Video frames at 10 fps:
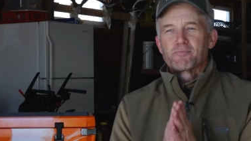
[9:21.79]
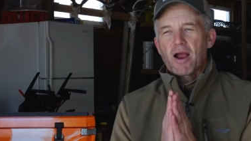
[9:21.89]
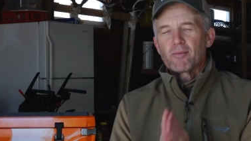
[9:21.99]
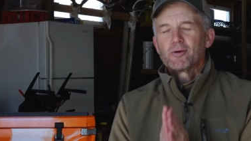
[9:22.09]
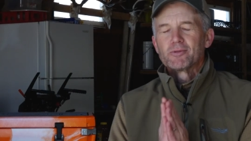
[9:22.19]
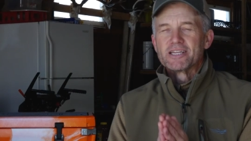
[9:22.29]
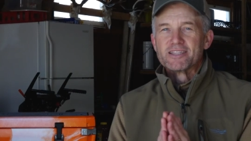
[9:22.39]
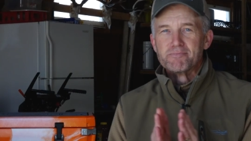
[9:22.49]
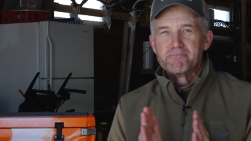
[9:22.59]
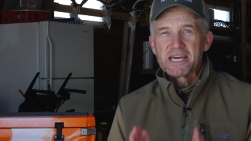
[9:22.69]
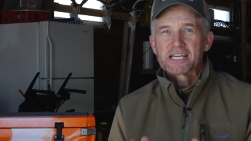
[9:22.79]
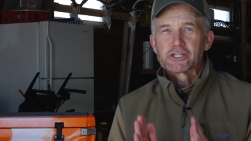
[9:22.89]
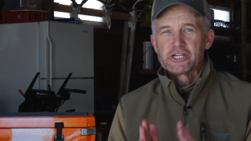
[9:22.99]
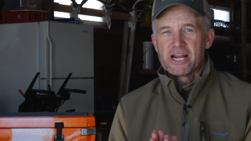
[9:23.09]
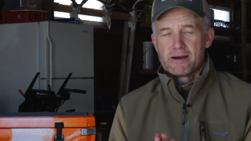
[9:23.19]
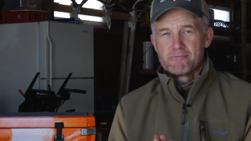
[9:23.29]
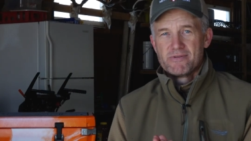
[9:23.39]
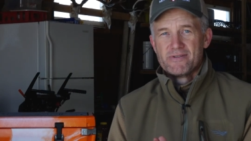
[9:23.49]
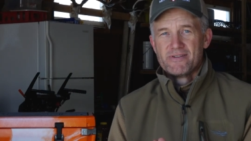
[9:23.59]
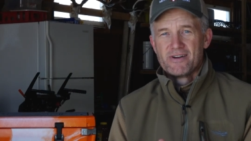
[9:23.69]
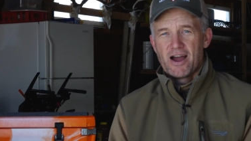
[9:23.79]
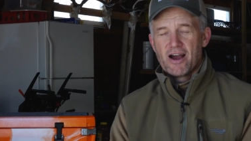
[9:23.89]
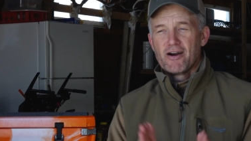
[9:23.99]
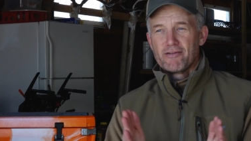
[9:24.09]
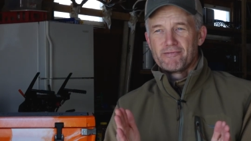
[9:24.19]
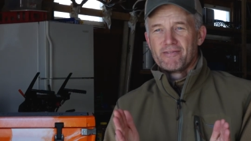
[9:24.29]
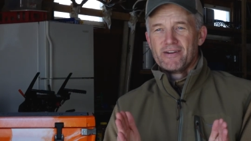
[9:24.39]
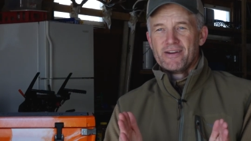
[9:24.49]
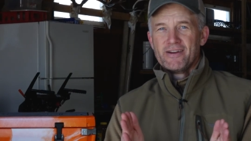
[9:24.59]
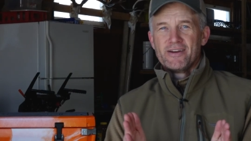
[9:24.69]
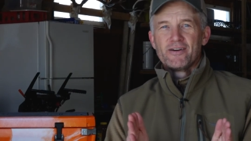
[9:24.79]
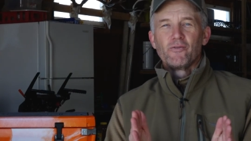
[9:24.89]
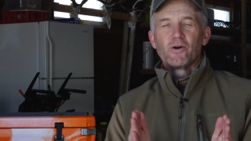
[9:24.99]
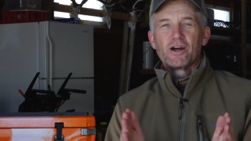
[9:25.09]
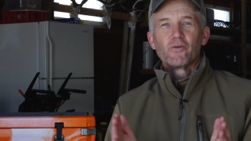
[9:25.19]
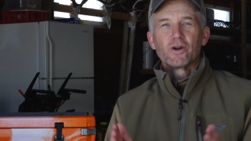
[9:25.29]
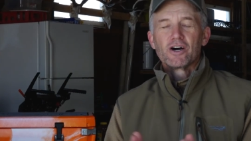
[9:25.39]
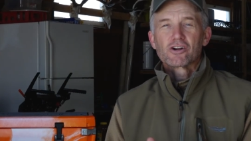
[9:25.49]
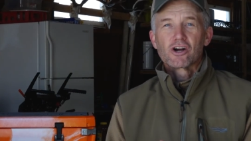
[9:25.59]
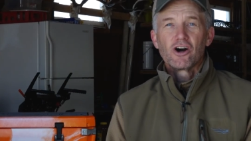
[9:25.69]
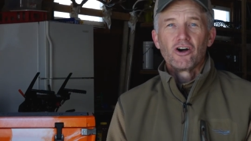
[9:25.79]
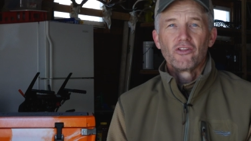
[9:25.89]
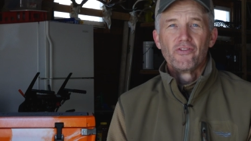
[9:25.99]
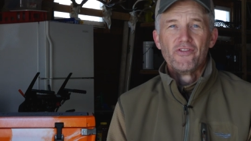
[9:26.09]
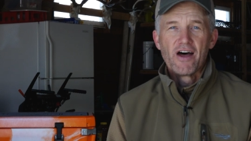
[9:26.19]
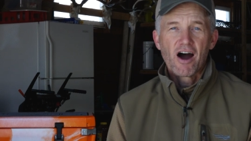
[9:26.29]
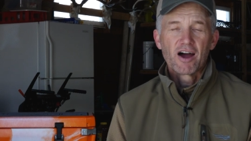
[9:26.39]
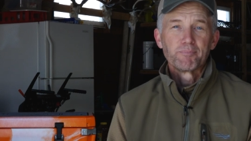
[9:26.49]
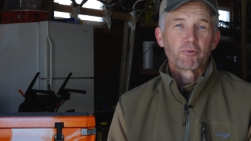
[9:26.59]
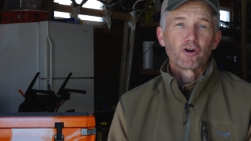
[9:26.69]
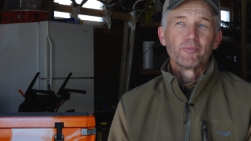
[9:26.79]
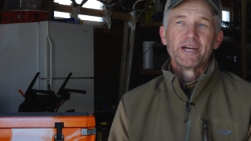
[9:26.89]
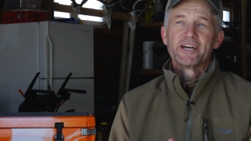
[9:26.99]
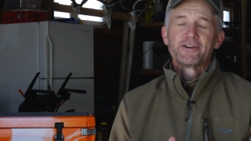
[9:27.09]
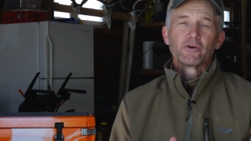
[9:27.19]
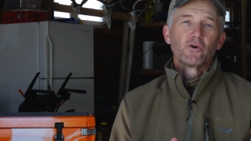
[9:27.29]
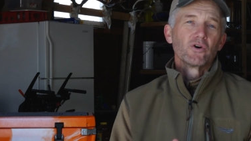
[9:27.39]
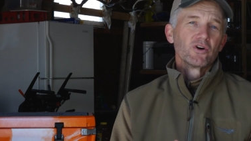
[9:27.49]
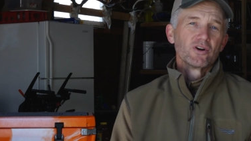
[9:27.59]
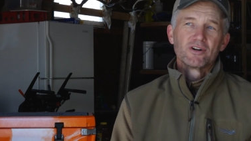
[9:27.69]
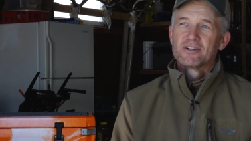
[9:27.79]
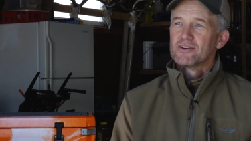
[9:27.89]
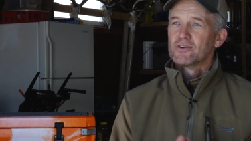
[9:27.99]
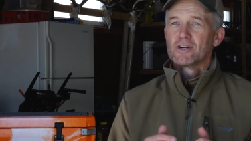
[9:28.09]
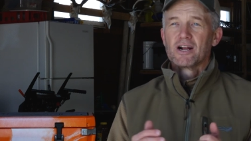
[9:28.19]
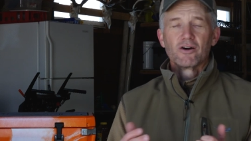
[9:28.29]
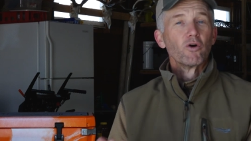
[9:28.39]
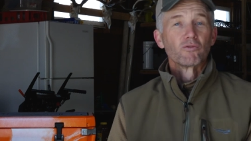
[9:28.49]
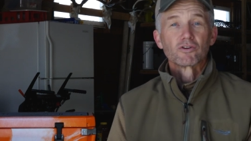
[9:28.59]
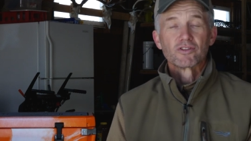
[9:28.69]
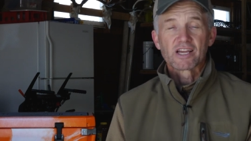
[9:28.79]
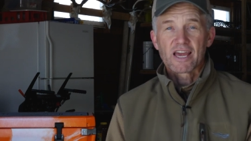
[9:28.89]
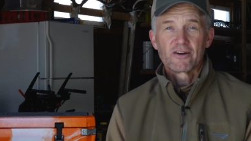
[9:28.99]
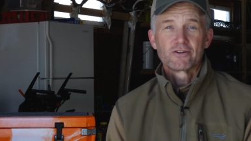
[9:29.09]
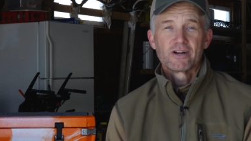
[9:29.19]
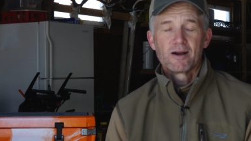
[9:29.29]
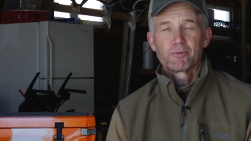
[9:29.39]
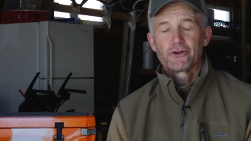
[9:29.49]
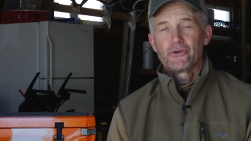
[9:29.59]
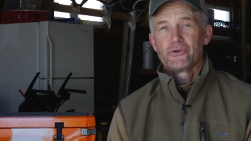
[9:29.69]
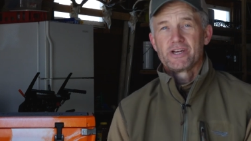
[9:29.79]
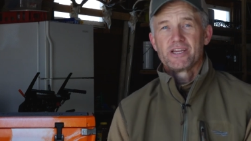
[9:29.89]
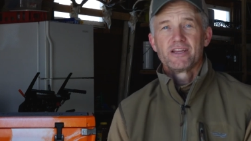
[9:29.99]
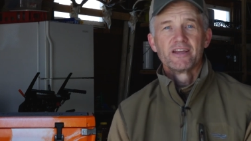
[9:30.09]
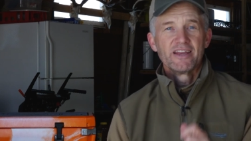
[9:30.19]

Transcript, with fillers: Probably the big gem of what, what I'll call non-permit or, or over-the-counter opportunity